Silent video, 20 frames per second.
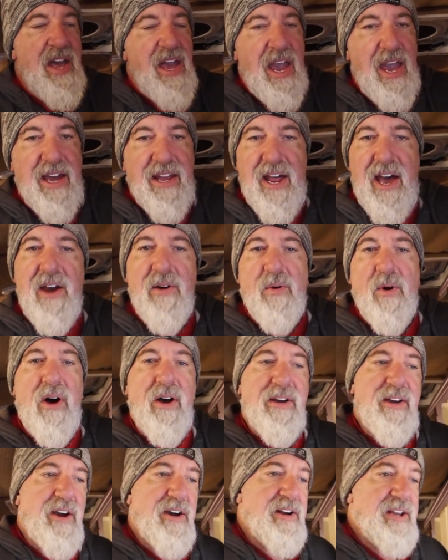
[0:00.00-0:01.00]
And I
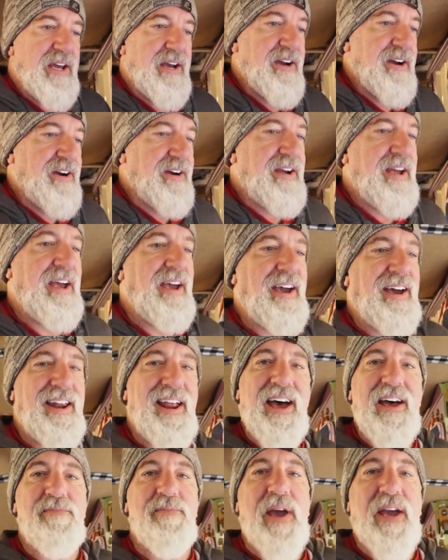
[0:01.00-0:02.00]
walk out here, and
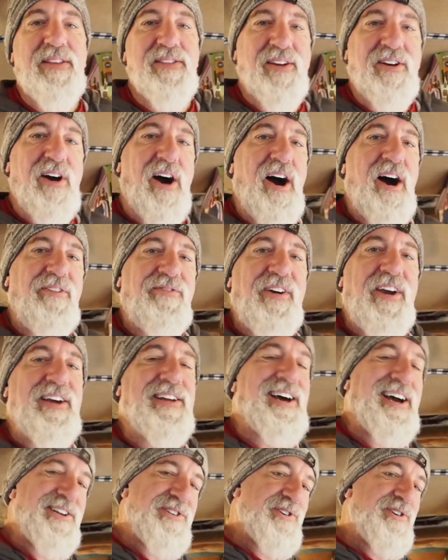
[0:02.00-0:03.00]
I make the coffee,
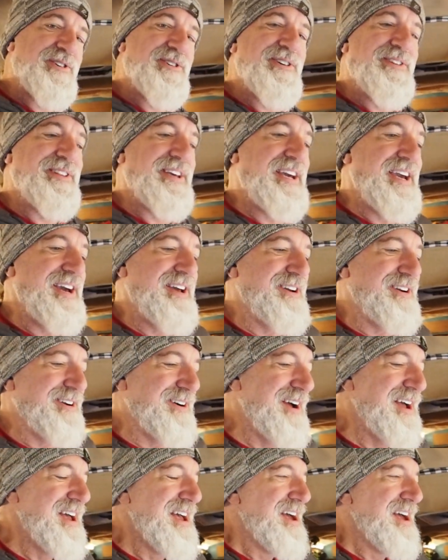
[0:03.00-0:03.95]
and I turn on the heater